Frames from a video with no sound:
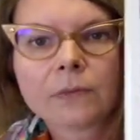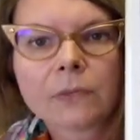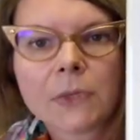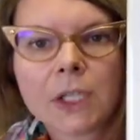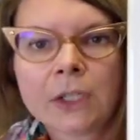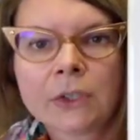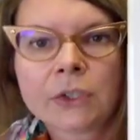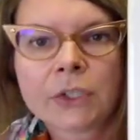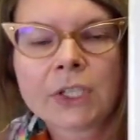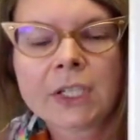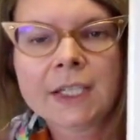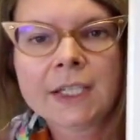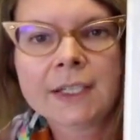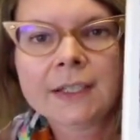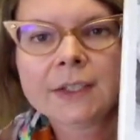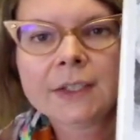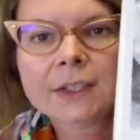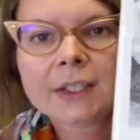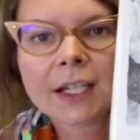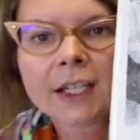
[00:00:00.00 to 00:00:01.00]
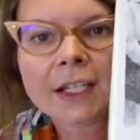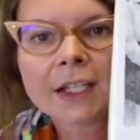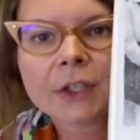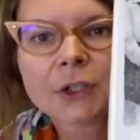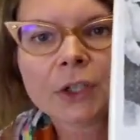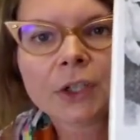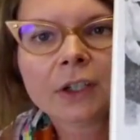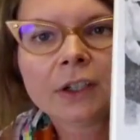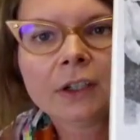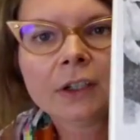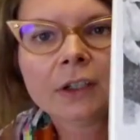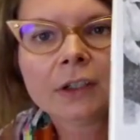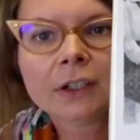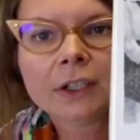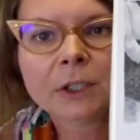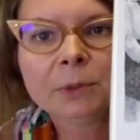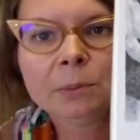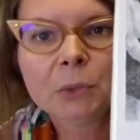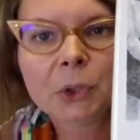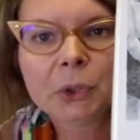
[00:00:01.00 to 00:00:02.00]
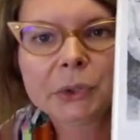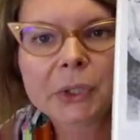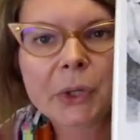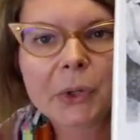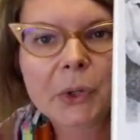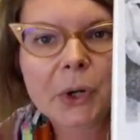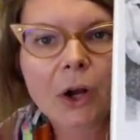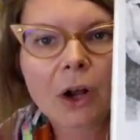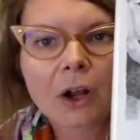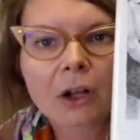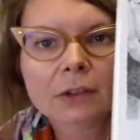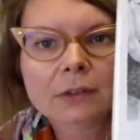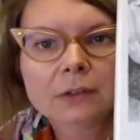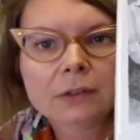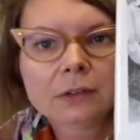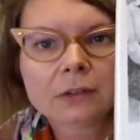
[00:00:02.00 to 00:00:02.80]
There she is, getting her kimono on.